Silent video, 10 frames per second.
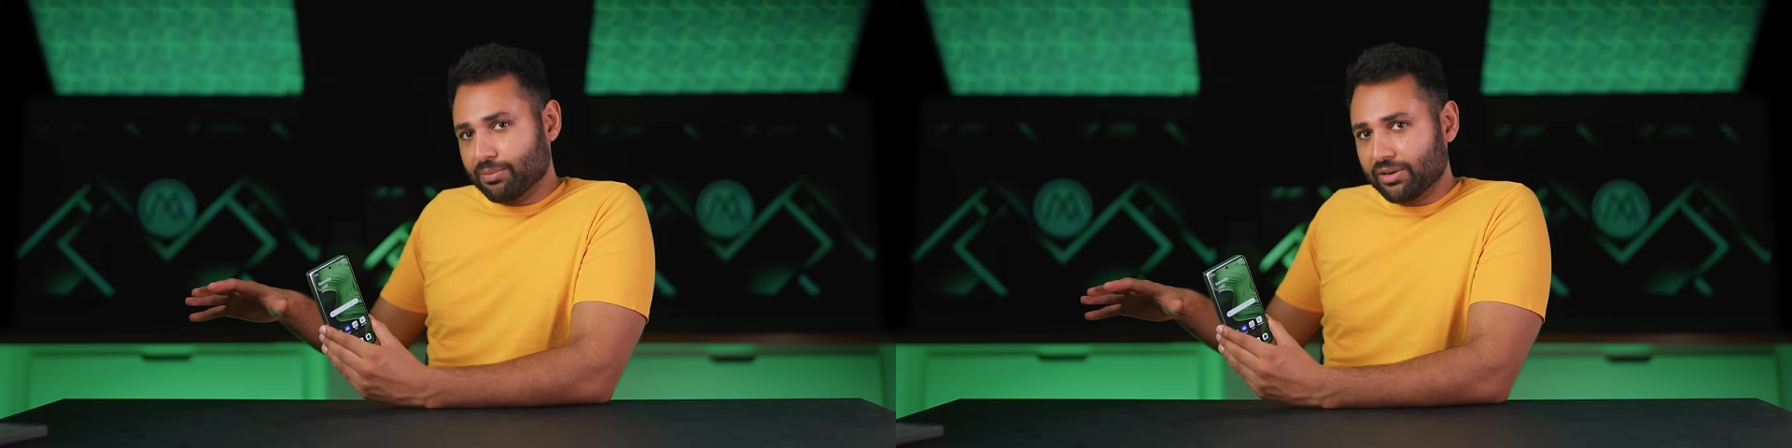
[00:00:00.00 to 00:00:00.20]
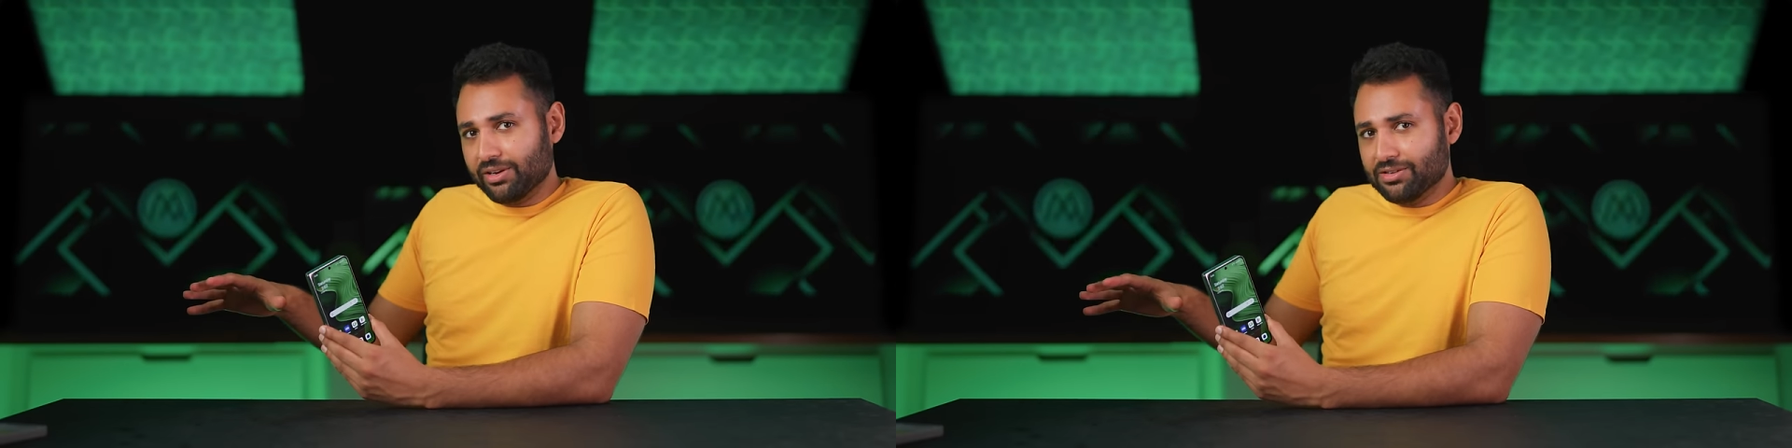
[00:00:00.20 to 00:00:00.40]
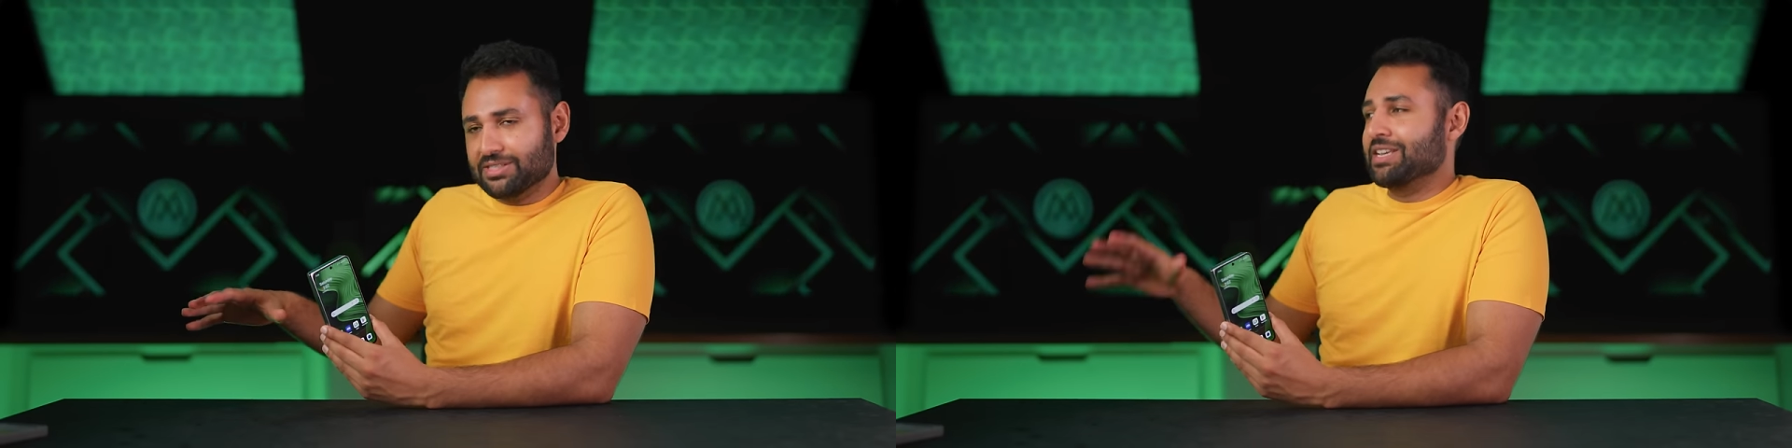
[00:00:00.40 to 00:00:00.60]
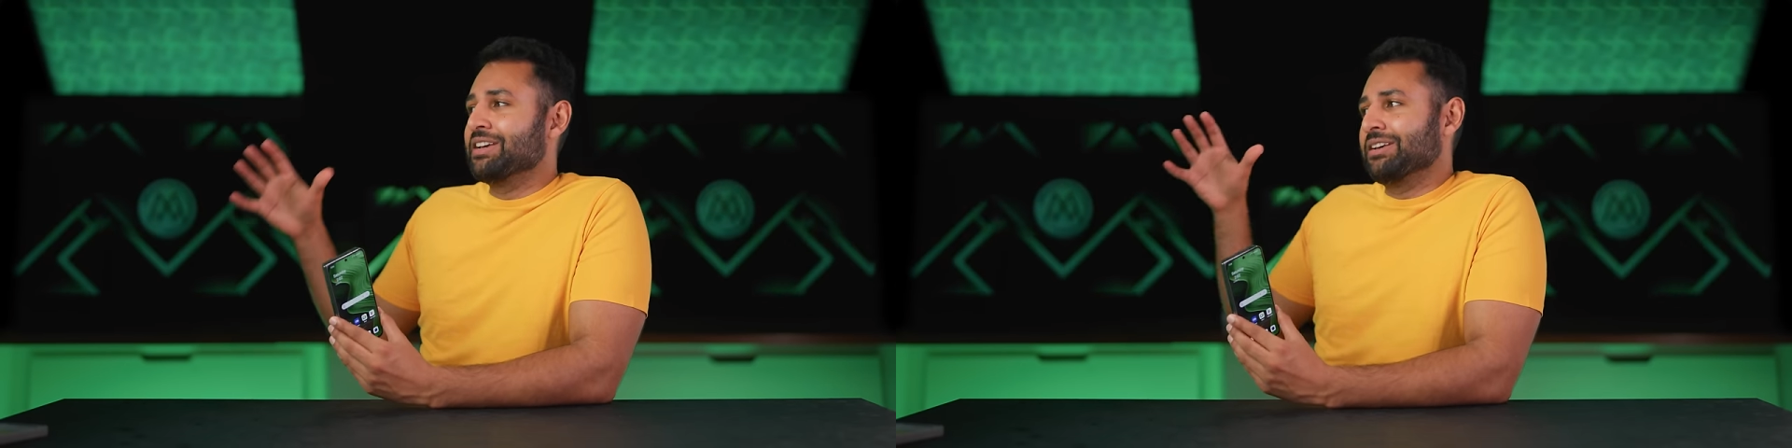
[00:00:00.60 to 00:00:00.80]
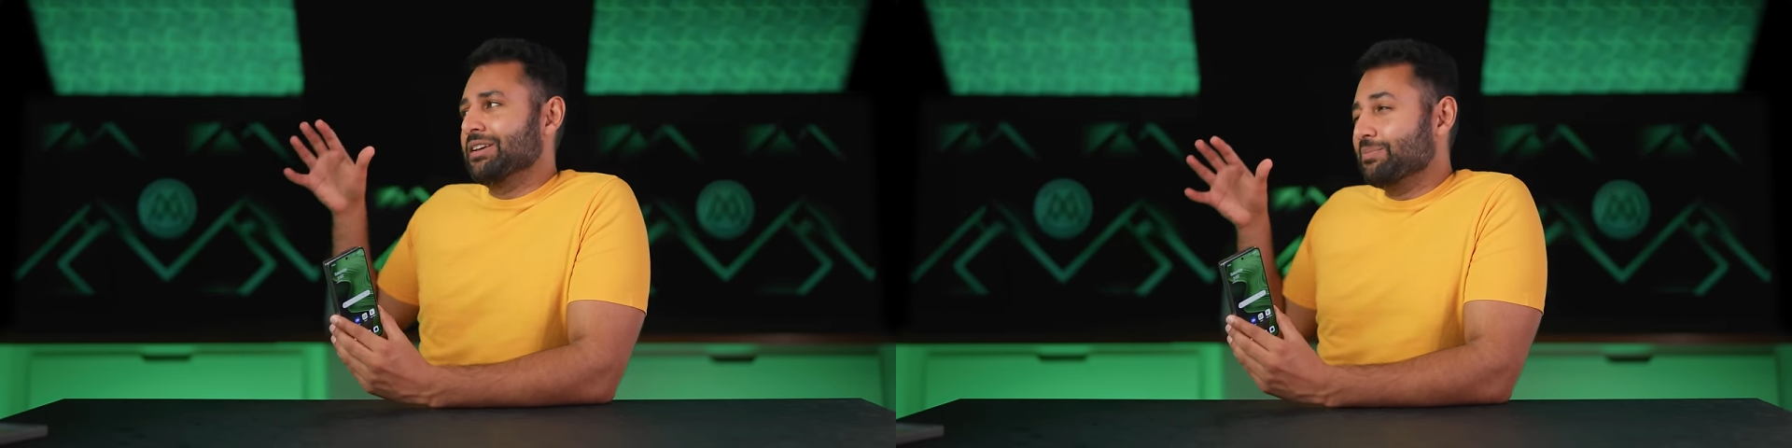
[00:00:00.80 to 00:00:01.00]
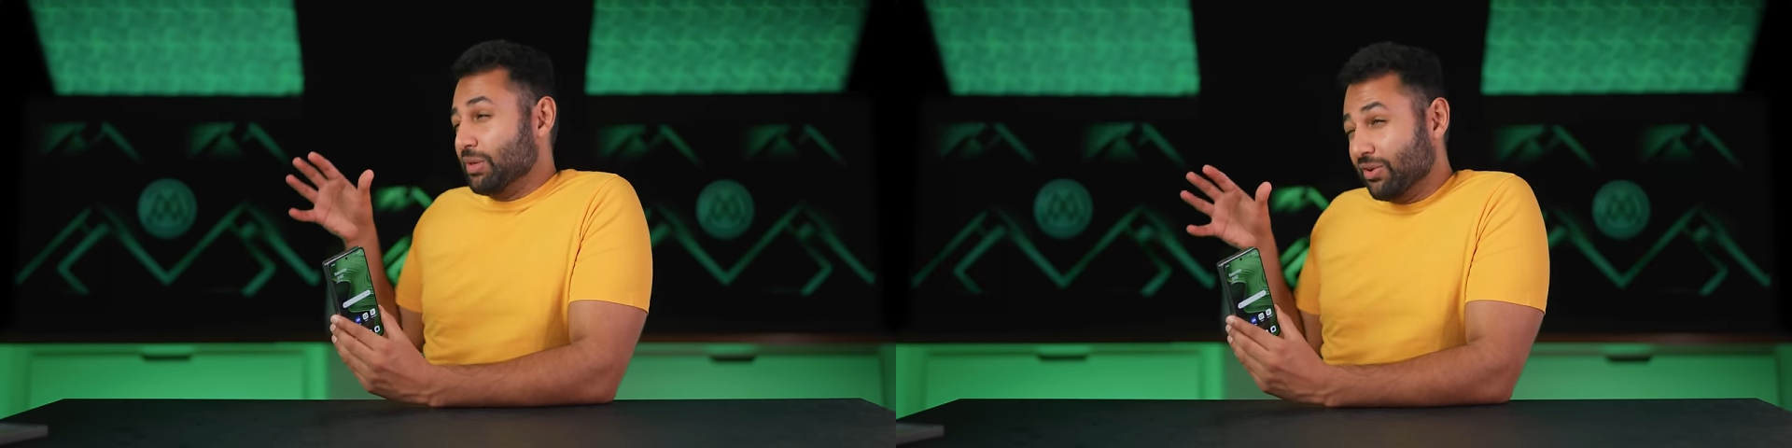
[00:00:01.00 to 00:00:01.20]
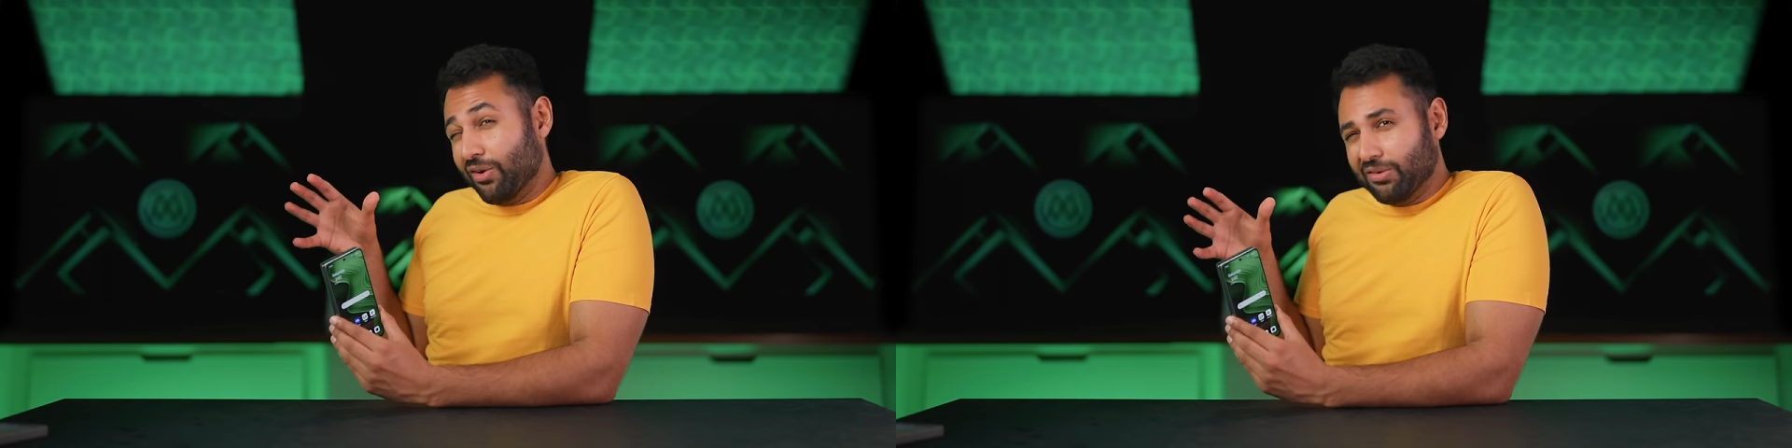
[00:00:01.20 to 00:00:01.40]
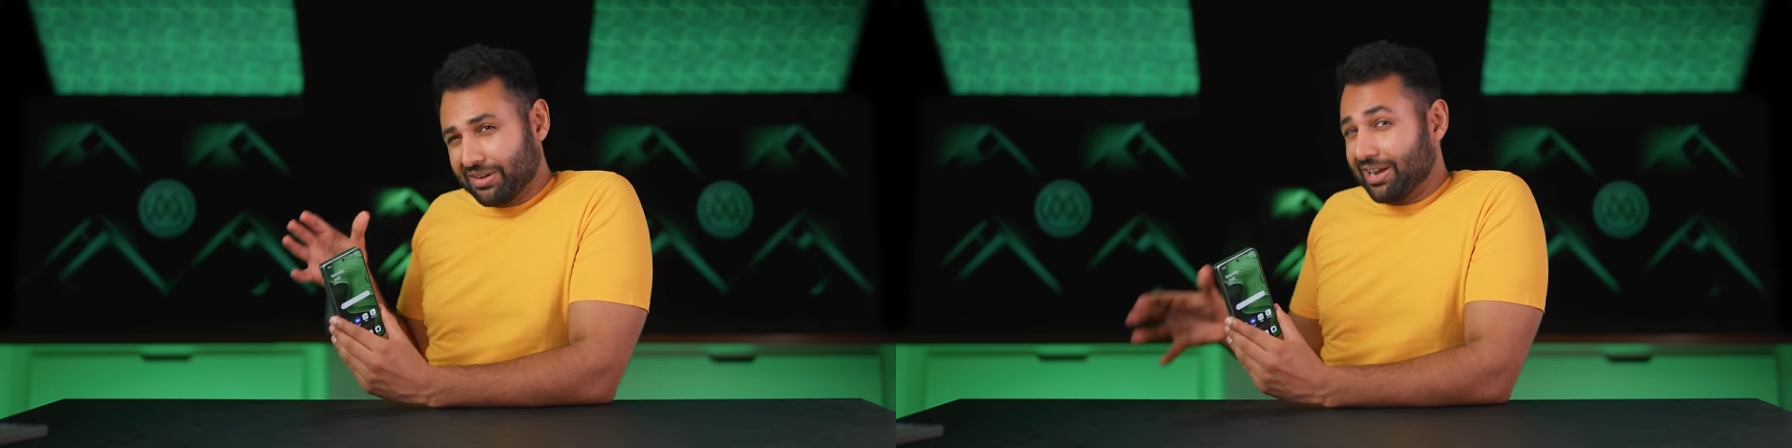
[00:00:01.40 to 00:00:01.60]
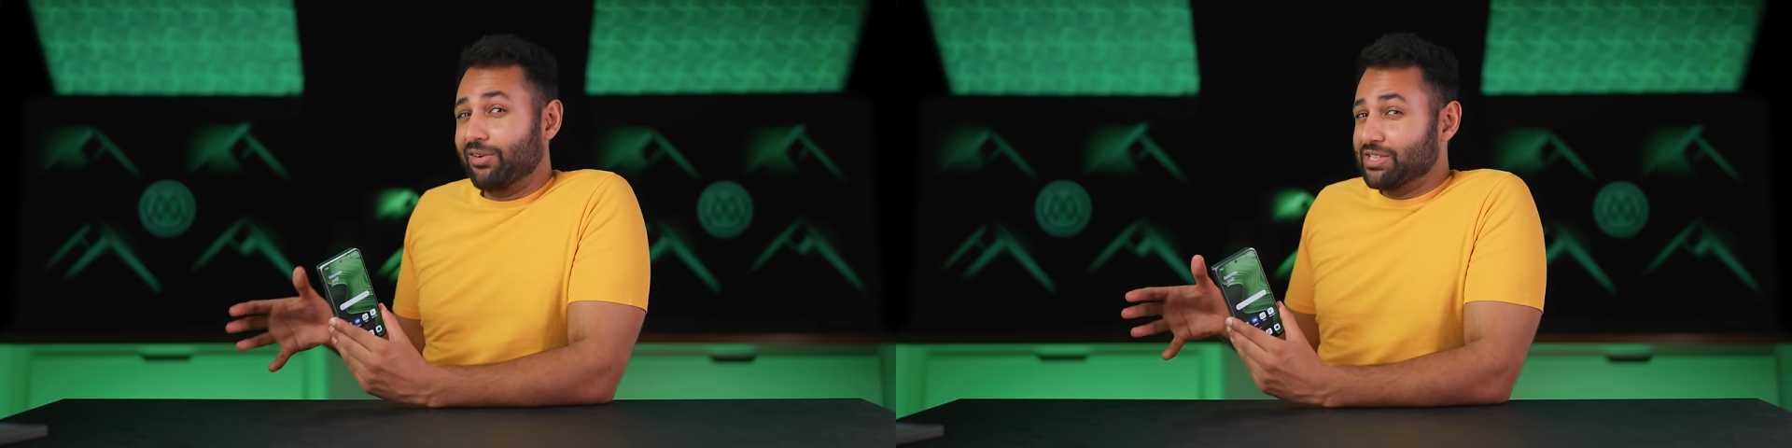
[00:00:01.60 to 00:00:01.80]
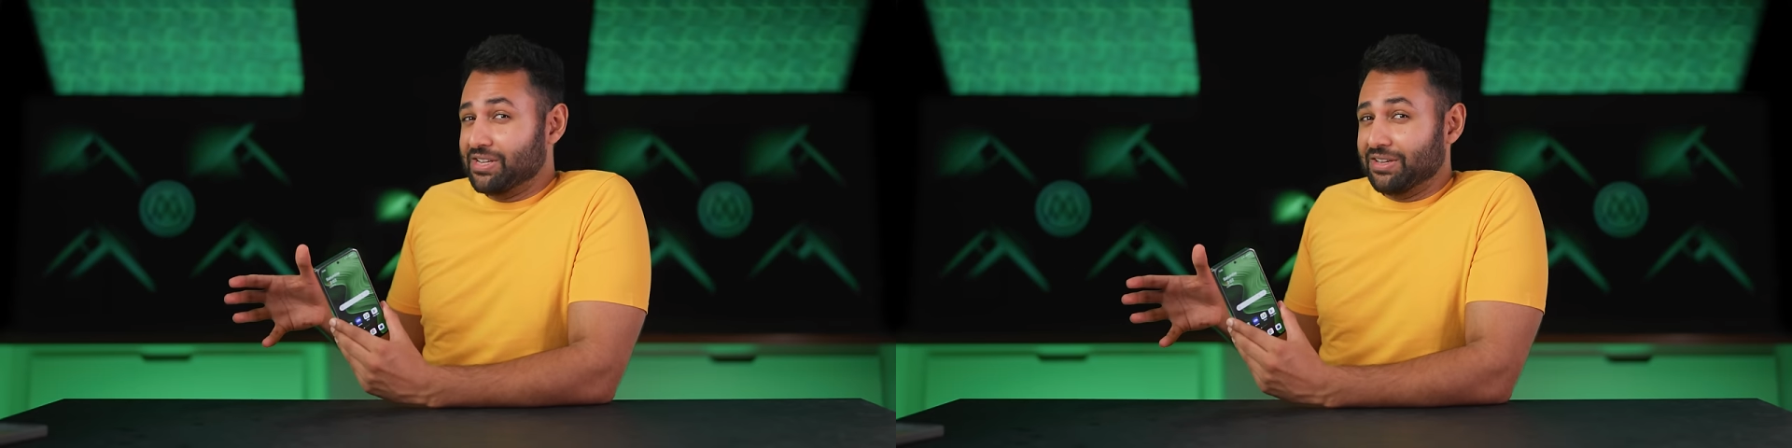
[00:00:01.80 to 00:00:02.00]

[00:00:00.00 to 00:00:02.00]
bugginess, but you can't guarantee